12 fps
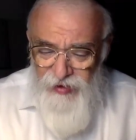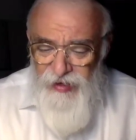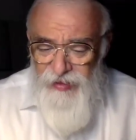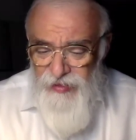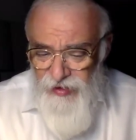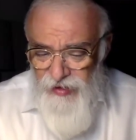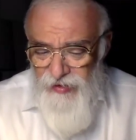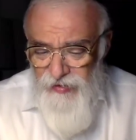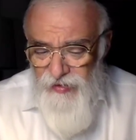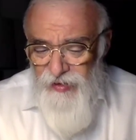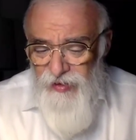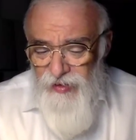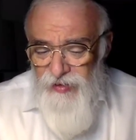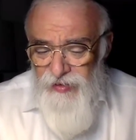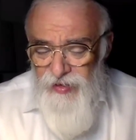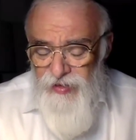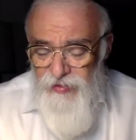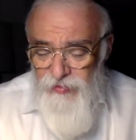and then
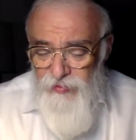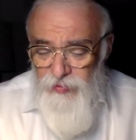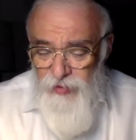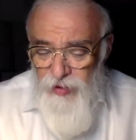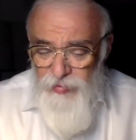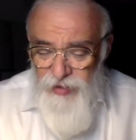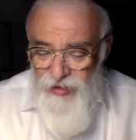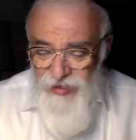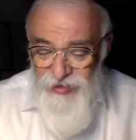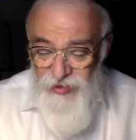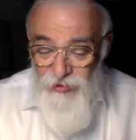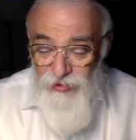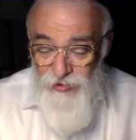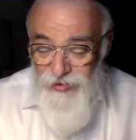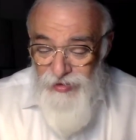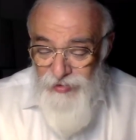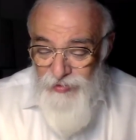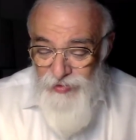this property, this
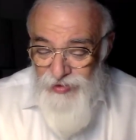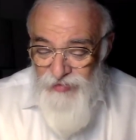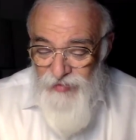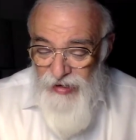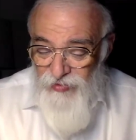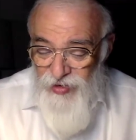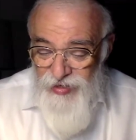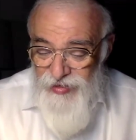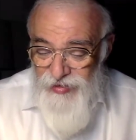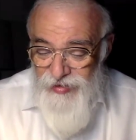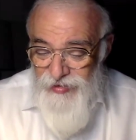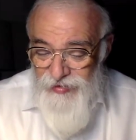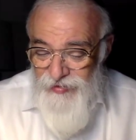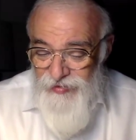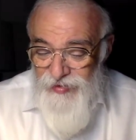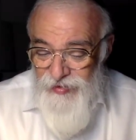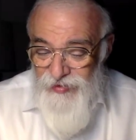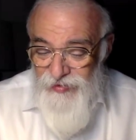nutrient, which is manifest
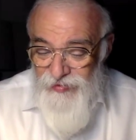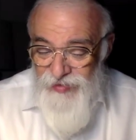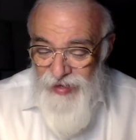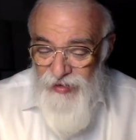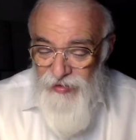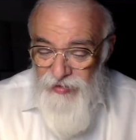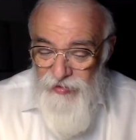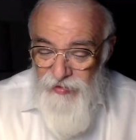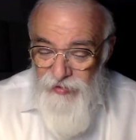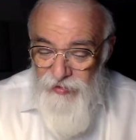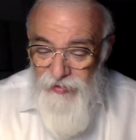in in taste.